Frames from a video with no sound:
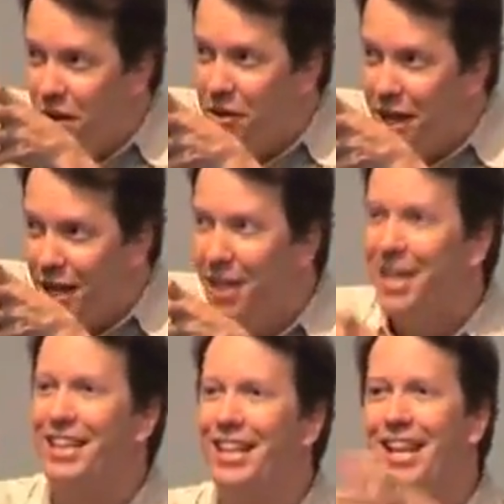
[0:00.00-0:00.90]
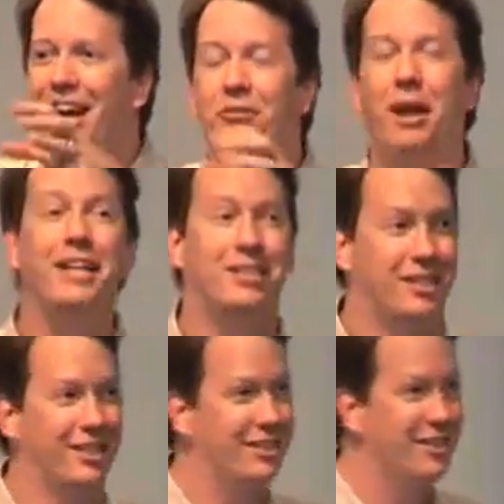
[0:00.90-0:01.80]
very delicately and I
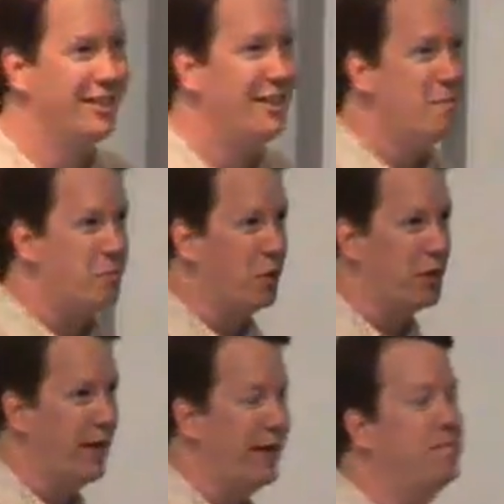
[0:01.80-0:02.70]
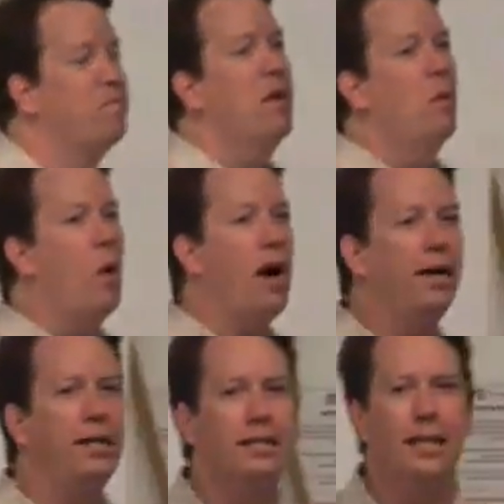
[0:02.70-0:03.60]
arranged it. Okay?
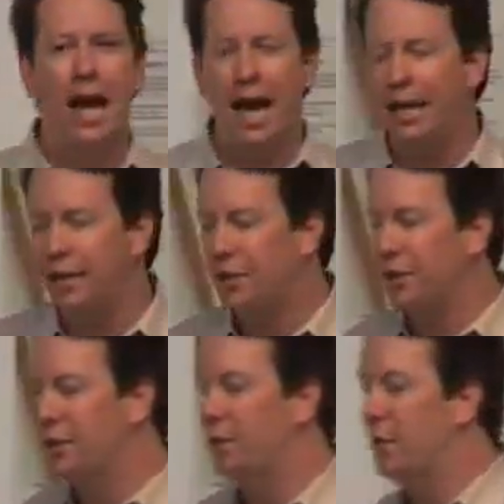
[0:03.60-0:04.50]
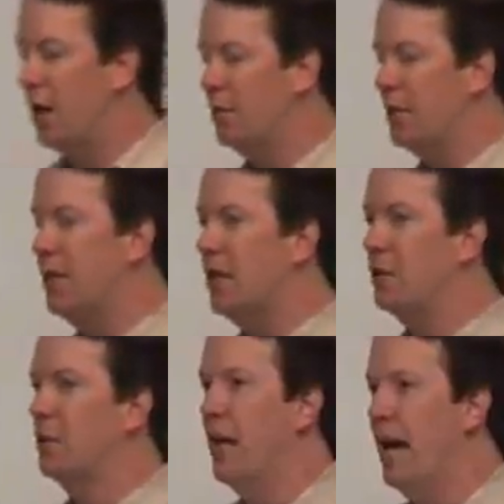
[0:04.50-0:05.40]
Why does an egg turn into an omelet and not
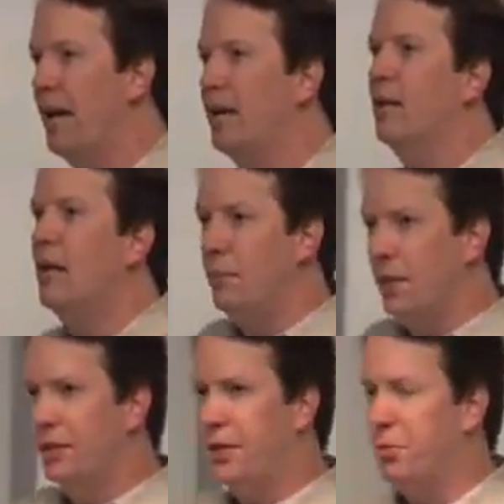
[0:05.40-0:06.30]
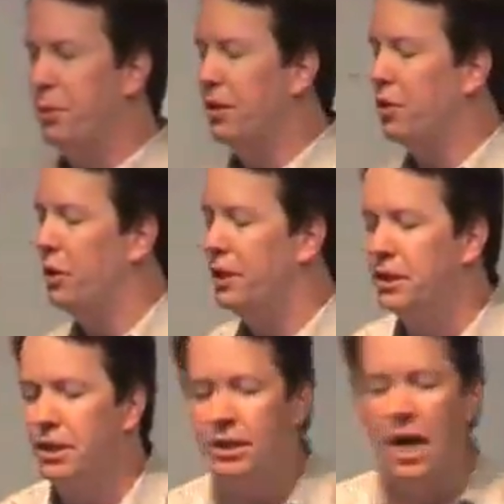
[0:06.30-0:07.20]
into an egg? Because entropy
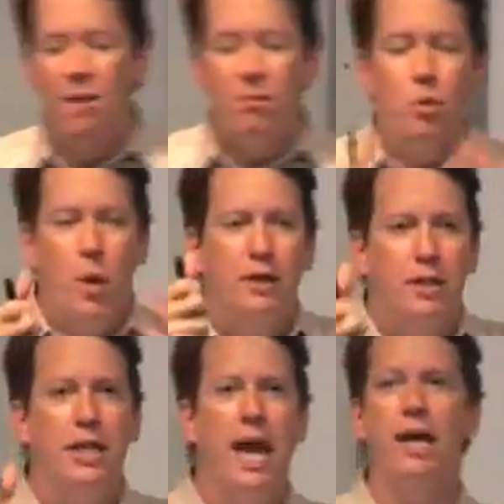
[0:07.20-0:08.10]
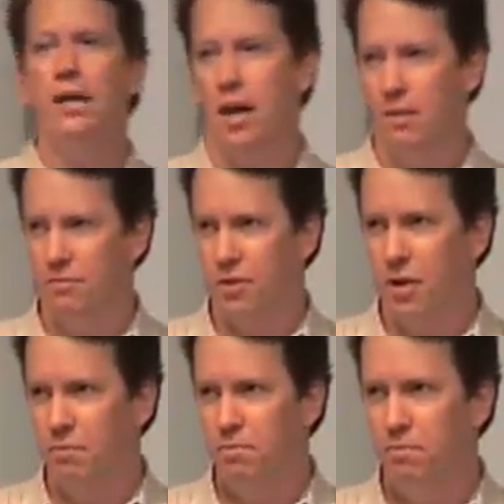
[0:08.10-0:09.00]
increases. But where did the egg come
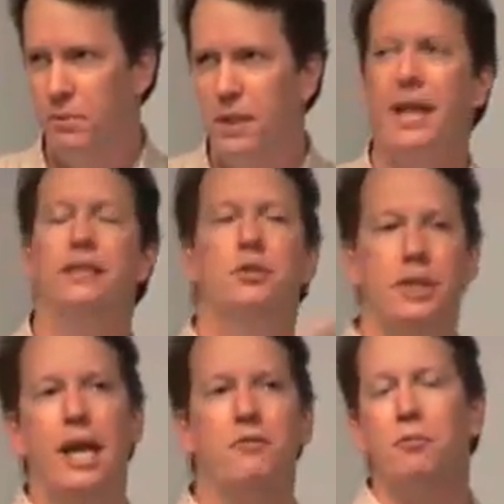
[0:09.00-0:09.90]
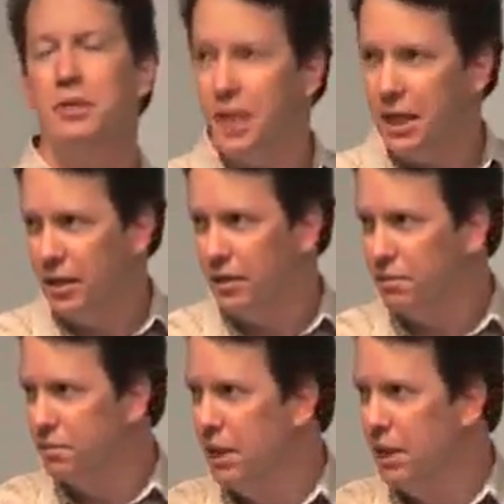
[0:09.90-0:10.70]
from? And the answer is it came from a chicken.